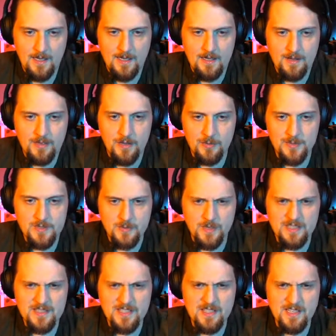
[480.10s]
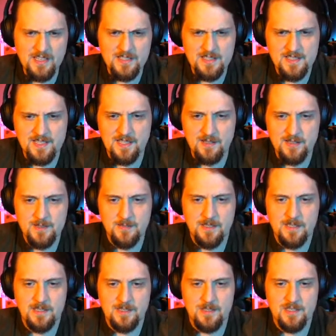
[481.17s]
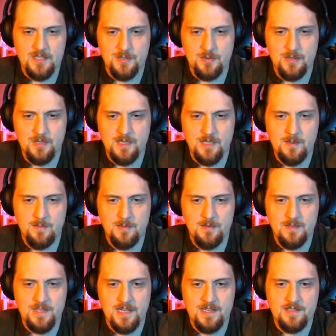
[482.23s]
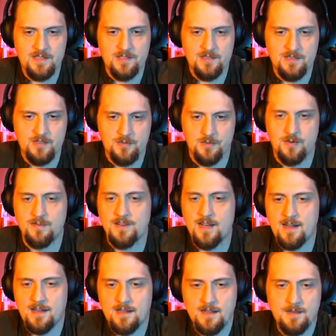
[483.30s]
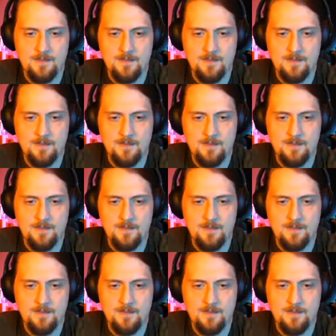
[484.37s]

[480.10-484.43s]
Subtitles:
There was once a young salesman at the storekeepers at Sorvag.